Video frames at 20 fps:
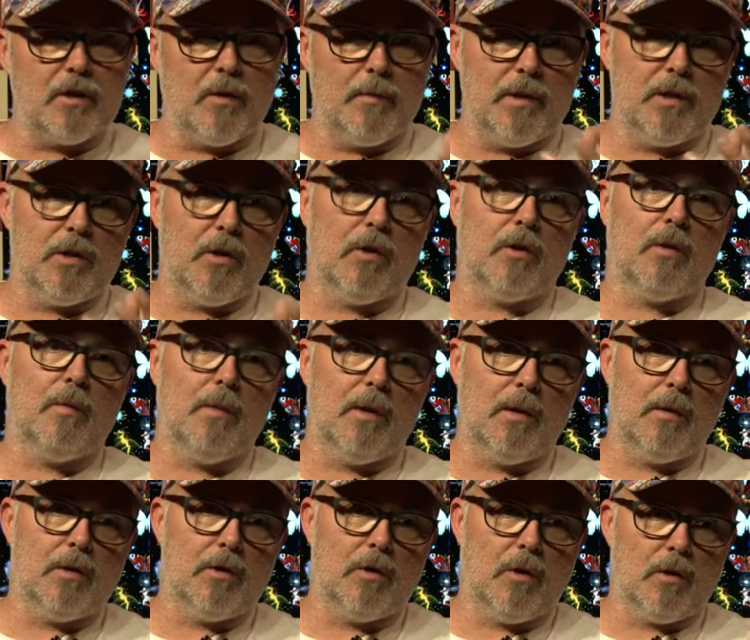I'd be
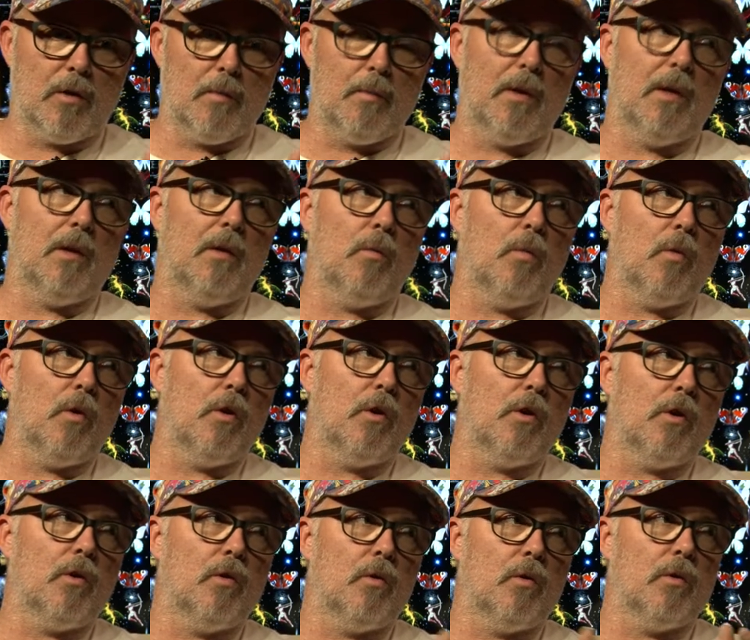document documenting
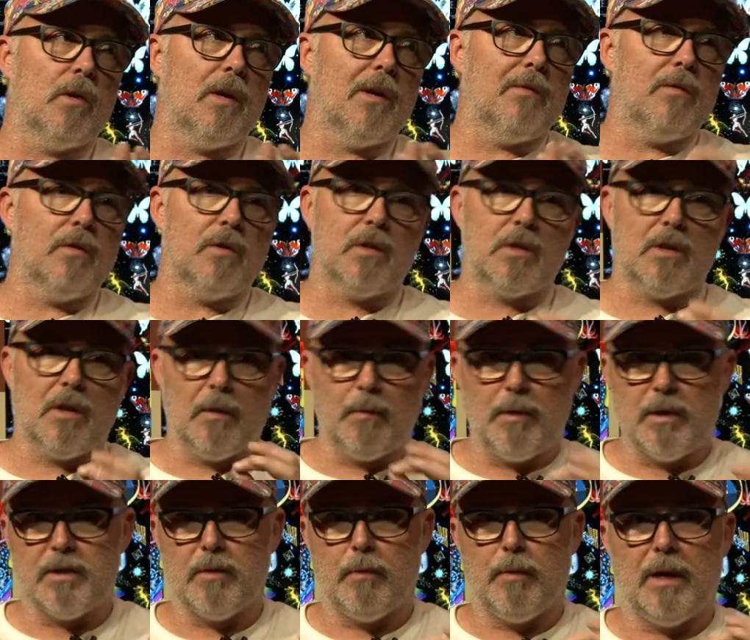work or even just like
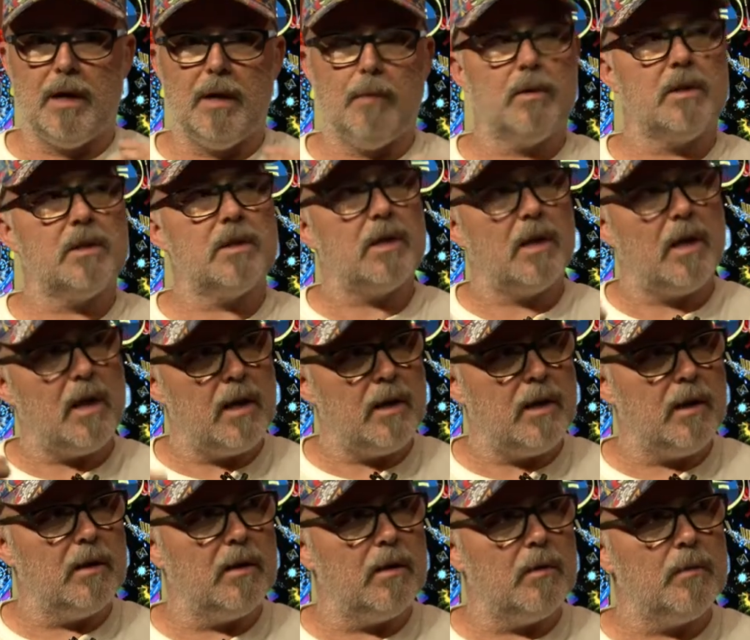bits of paper,
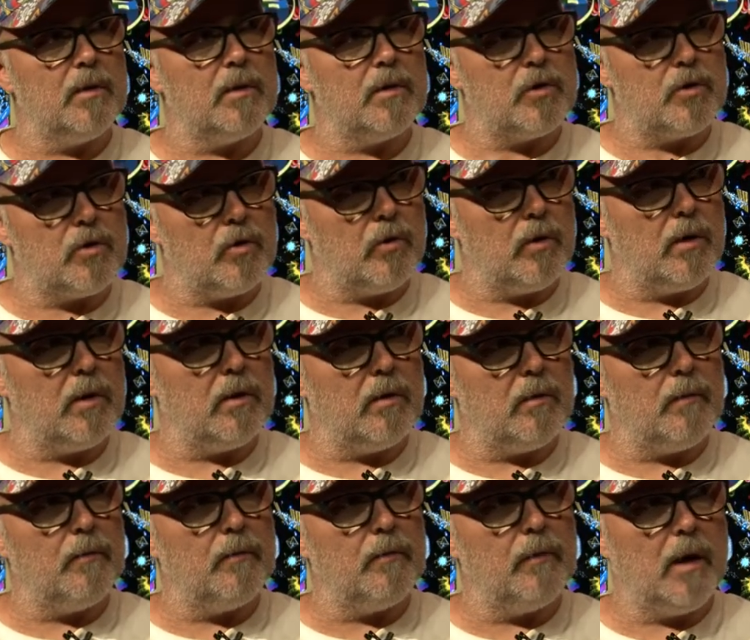scanning them and storing them,